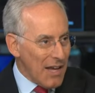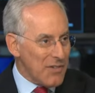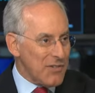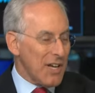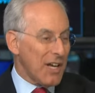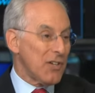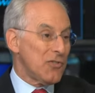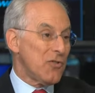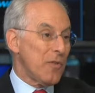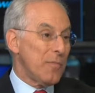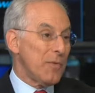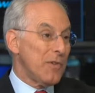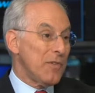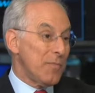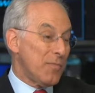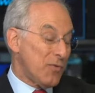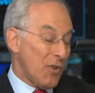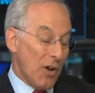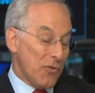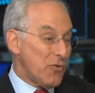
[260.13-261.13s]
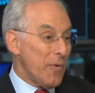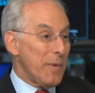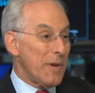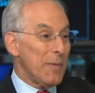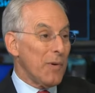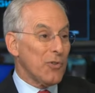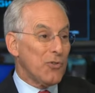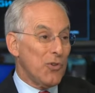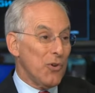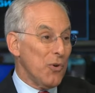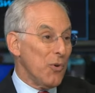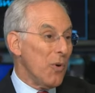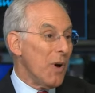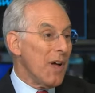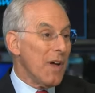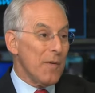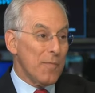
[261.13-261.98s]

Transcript: Is it contribut attributable to